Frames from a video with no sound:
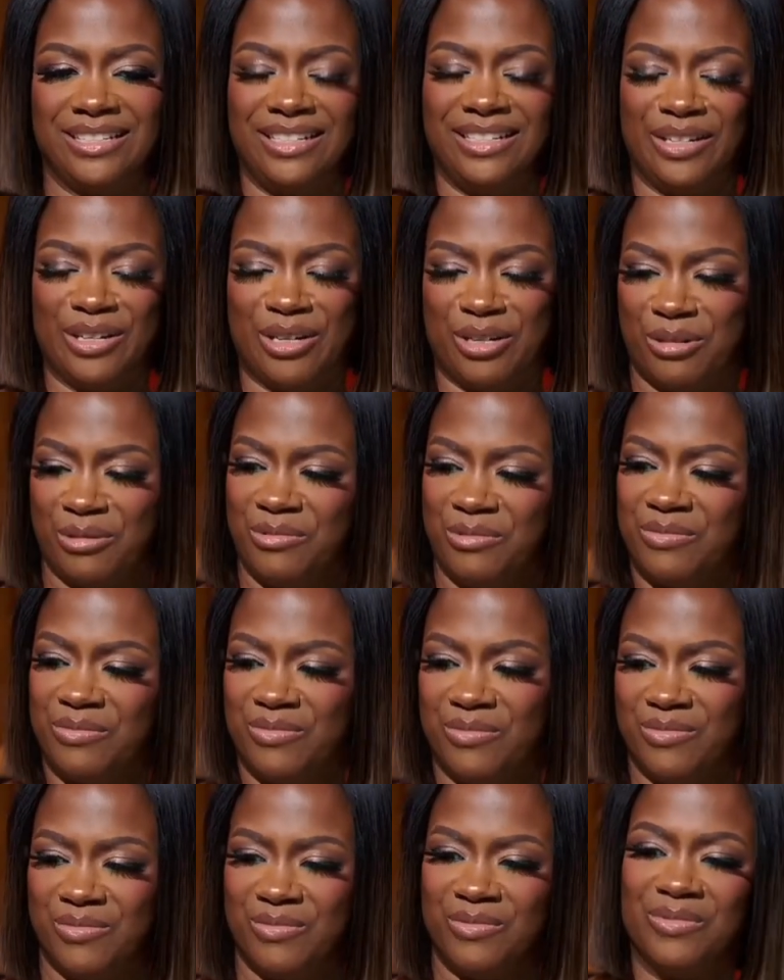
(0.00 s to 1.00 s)
you know,
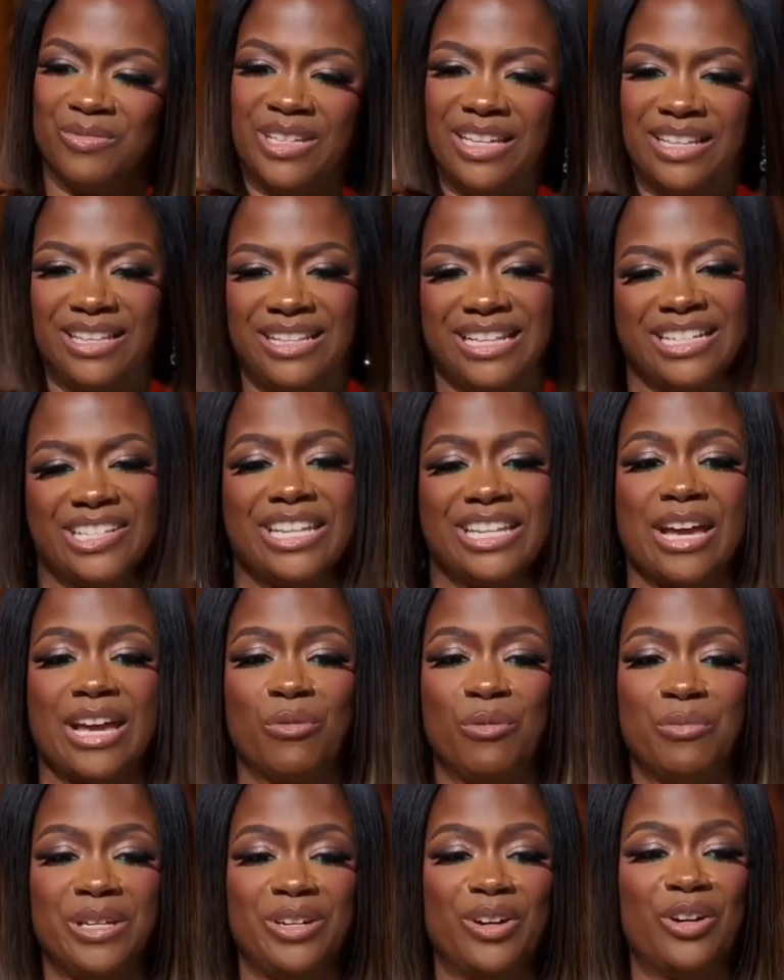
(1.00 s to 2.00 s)
that, that
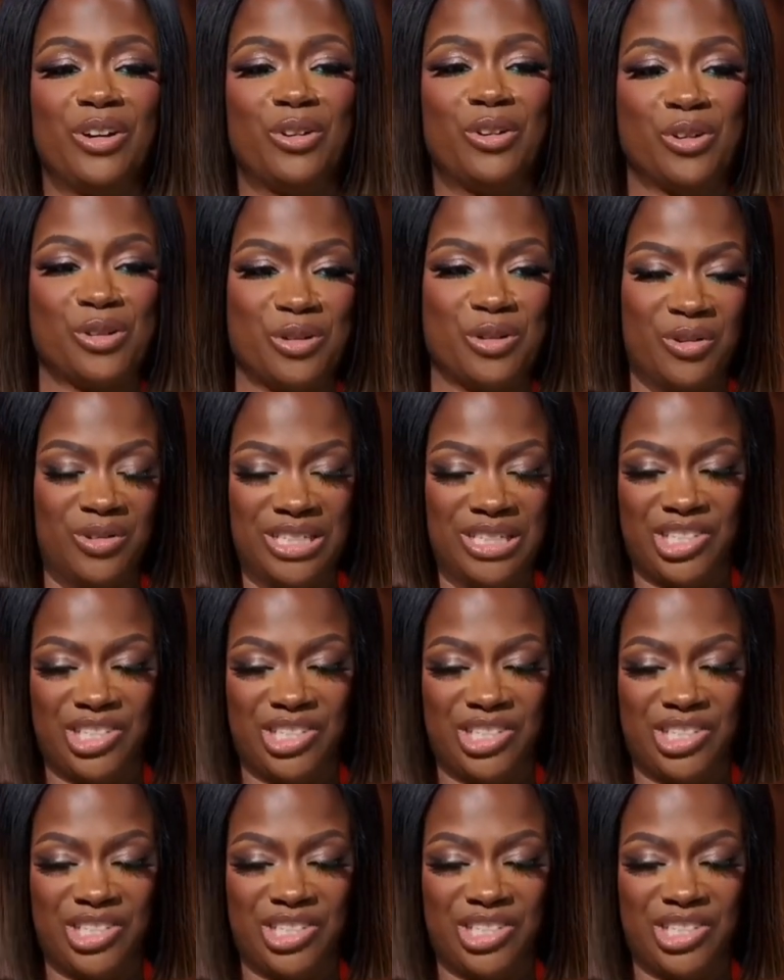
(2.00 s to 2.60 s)
that would be her girl